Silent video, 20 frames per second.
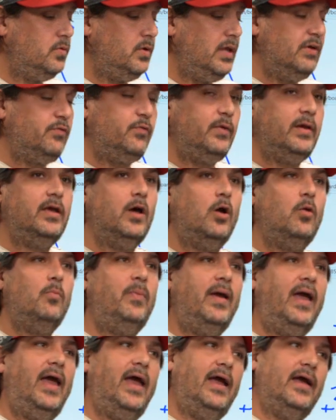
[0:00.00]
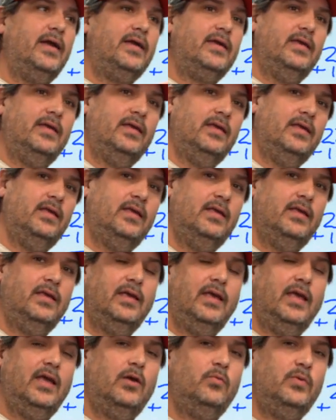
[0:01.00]
if we go back
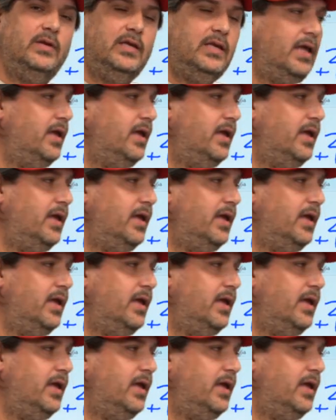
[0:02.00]
and we,